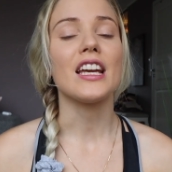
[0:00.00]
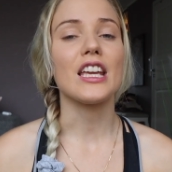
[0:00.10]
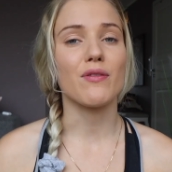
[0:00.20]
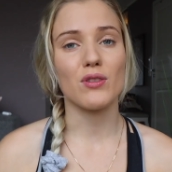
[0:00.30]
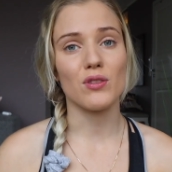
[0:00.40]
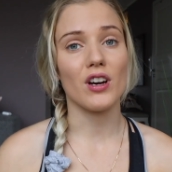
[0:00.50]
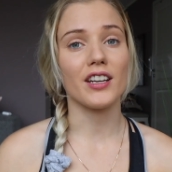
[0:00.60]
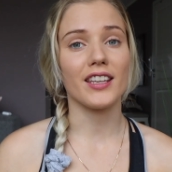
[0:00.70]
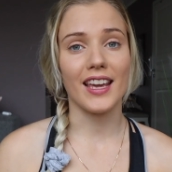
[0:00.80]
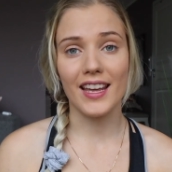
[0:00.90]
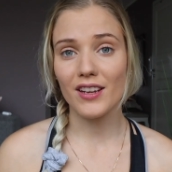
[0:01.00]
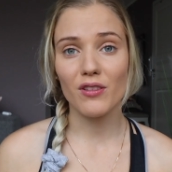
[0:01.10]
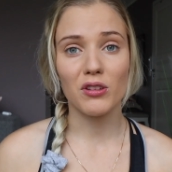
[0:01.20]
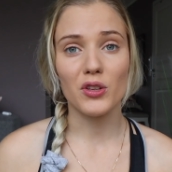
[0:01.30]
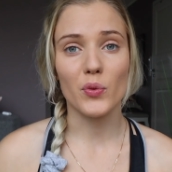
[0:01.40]
if you do not get in
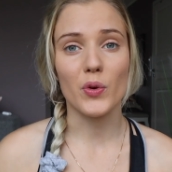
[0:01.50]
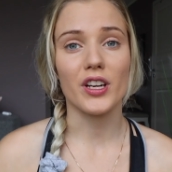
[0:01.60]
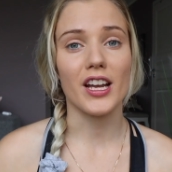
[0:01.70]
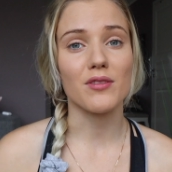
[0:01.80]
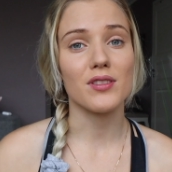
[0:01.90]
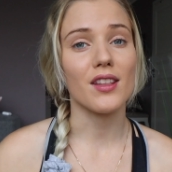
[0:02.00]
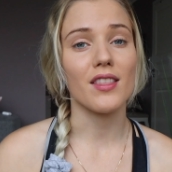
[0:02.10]
all your workouts